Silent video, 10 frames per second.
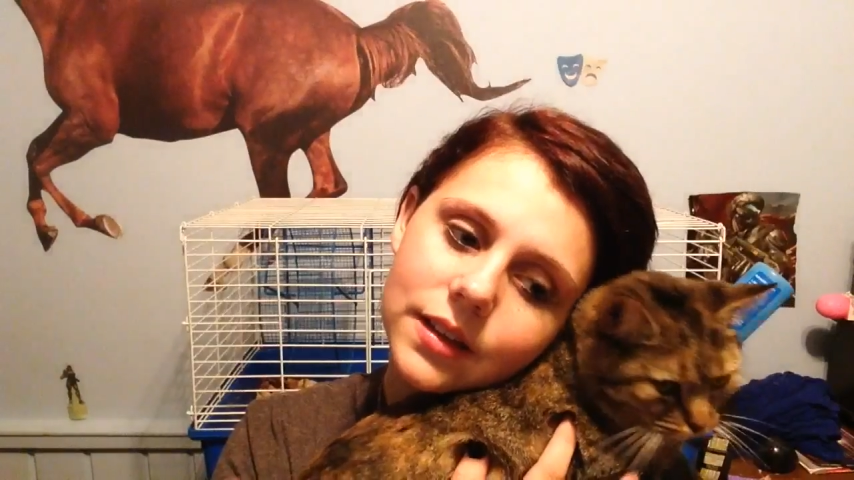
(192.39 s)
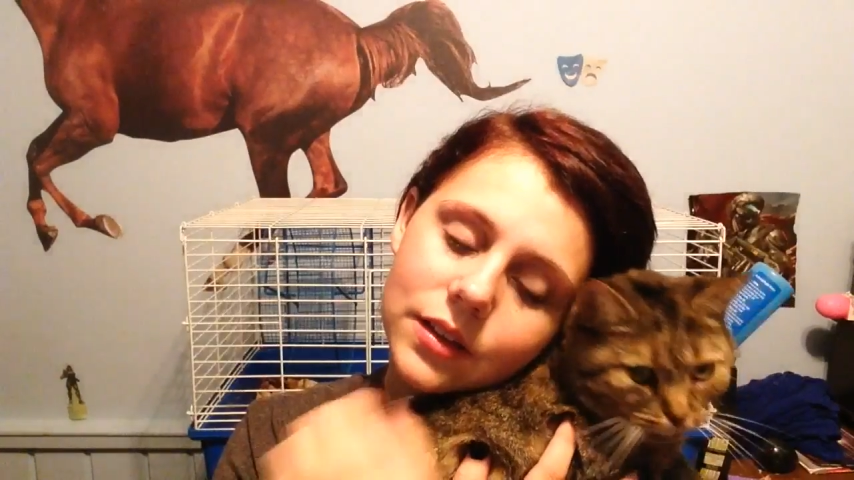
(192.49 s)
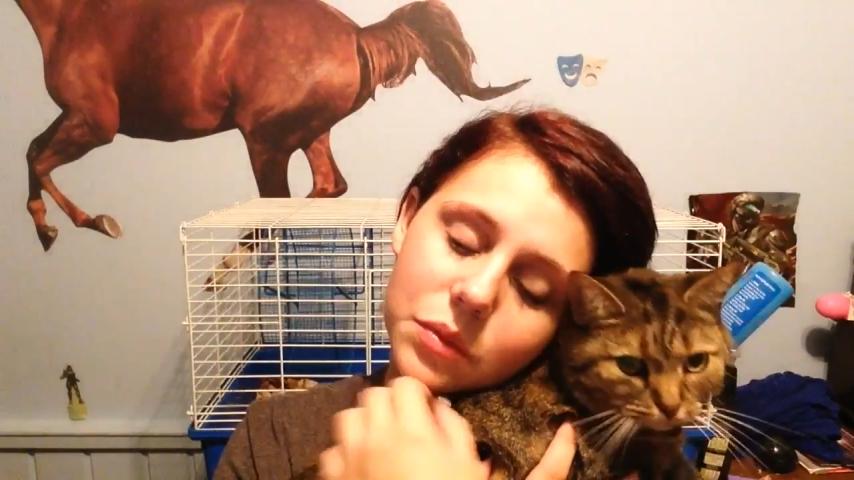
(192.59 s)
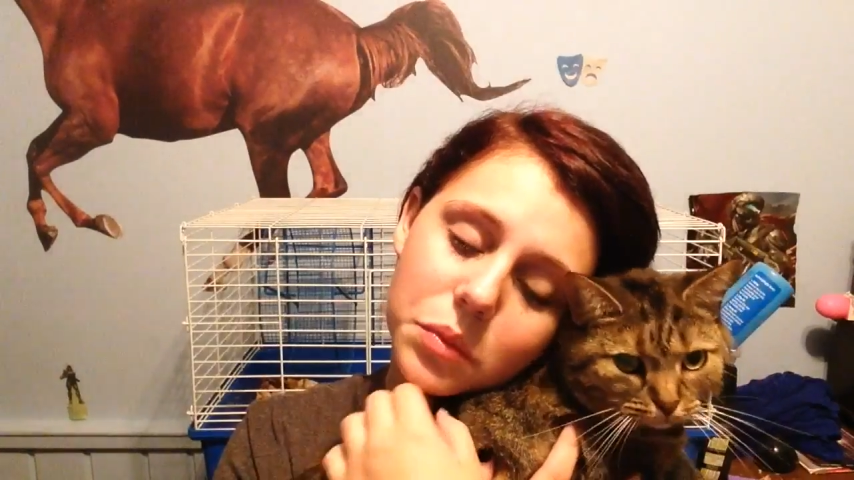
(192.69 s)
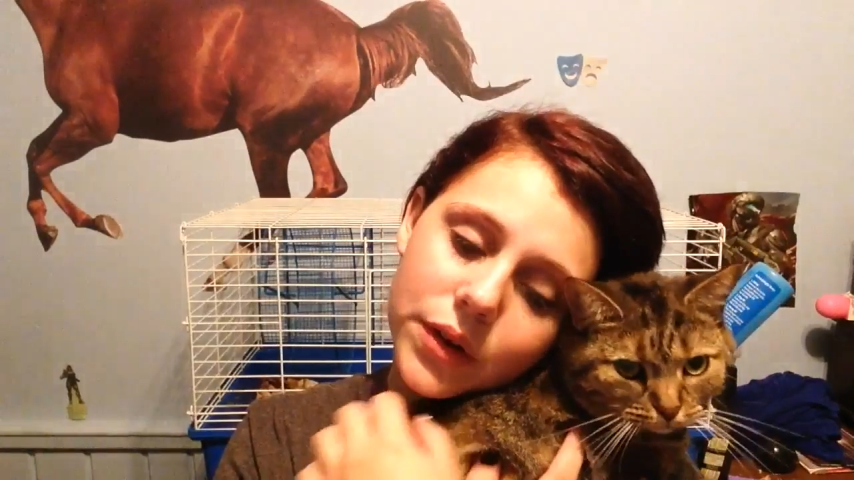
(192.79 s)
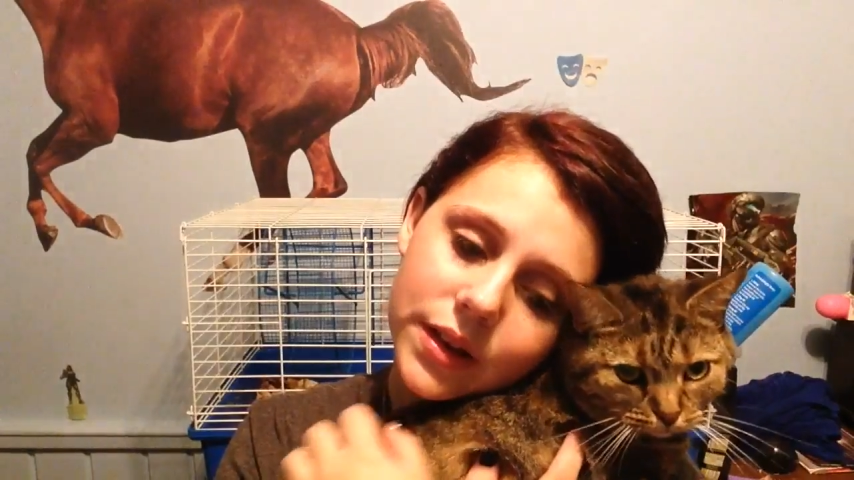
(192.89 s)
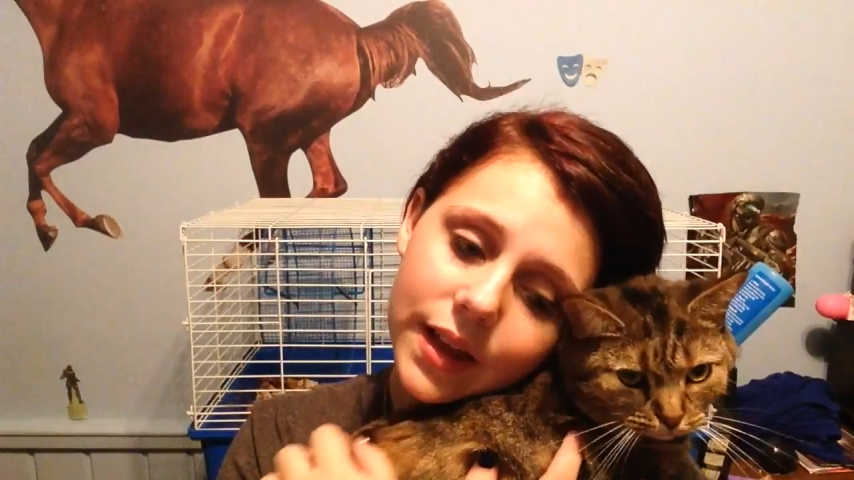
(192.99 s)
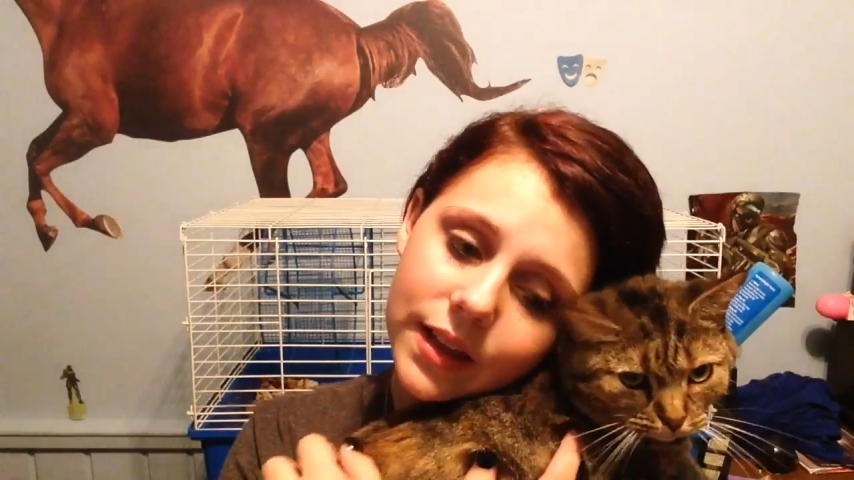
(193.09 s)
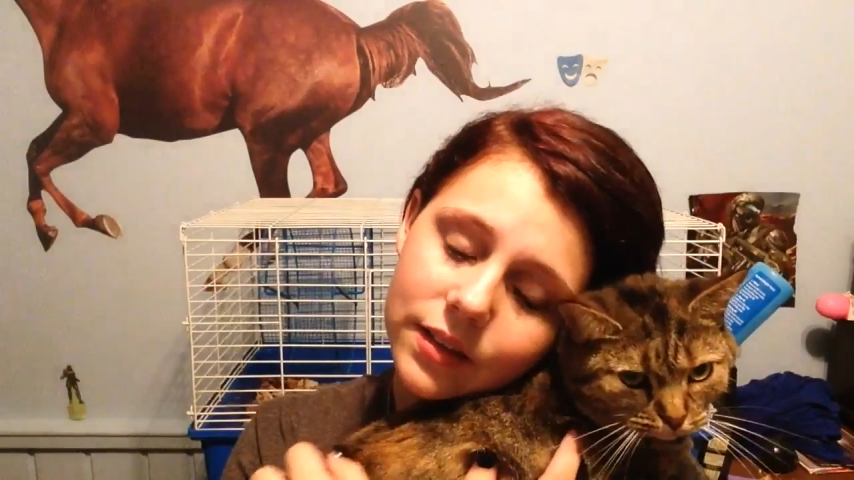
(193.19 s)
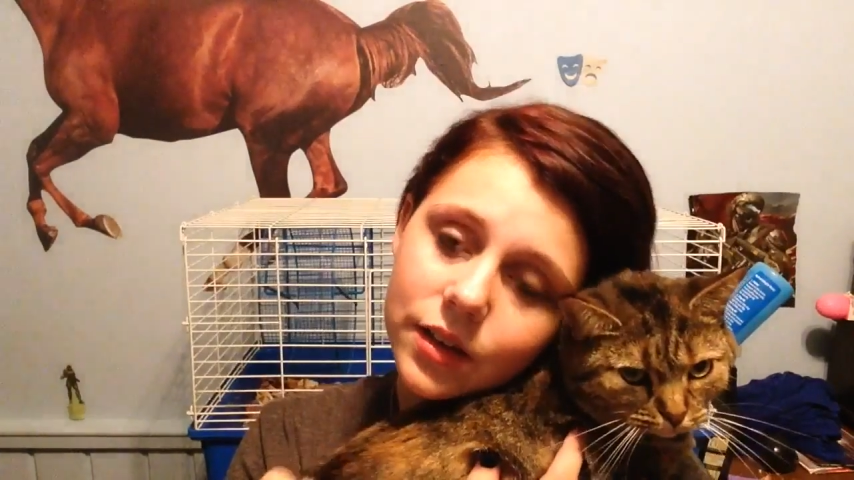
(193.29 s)
this boy
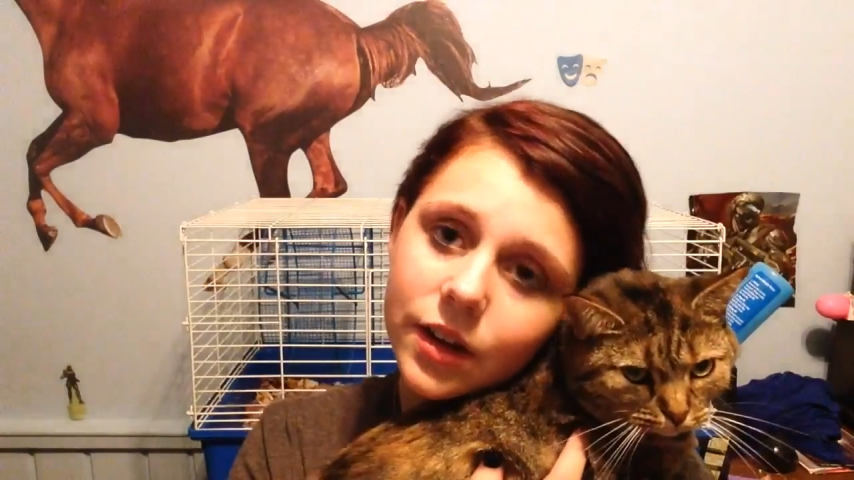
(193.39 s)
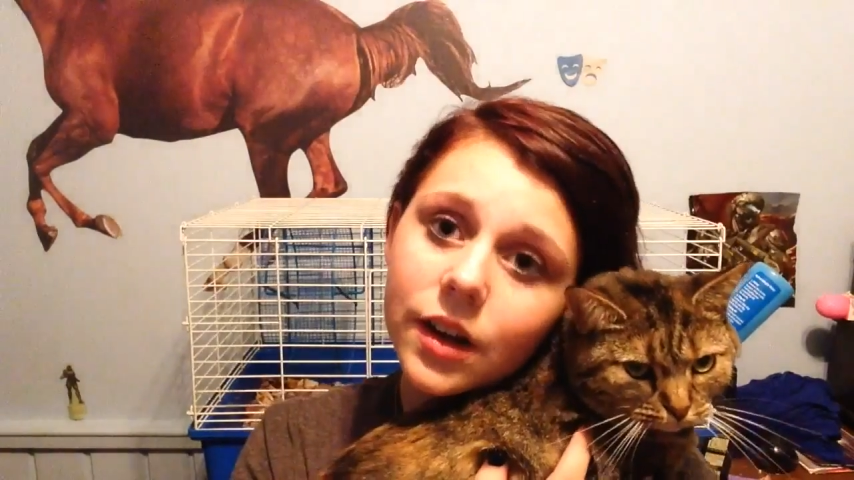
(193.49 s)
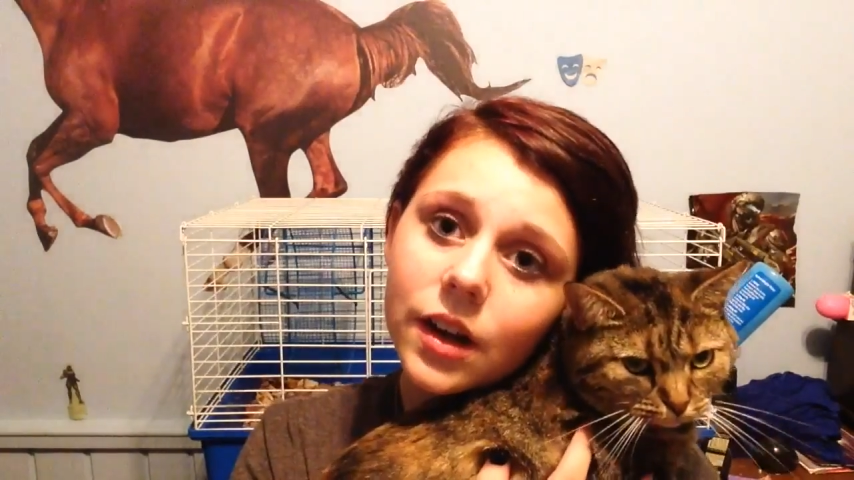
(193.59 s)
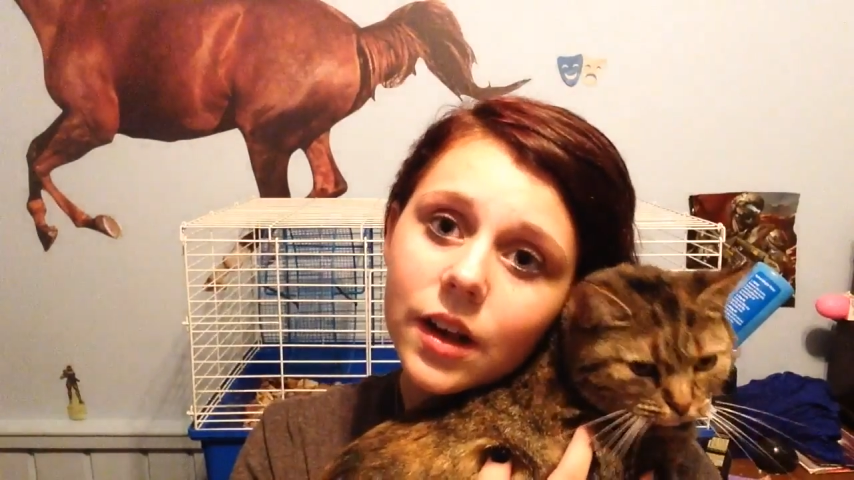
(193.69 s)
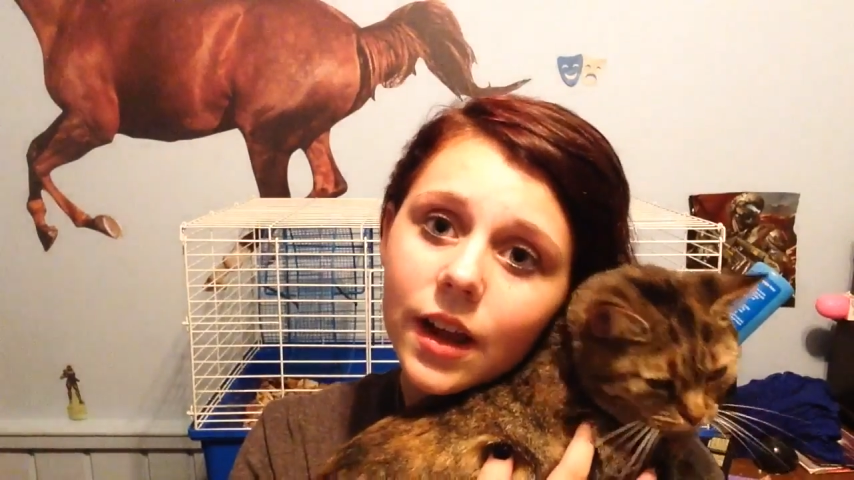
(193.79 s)
likes her,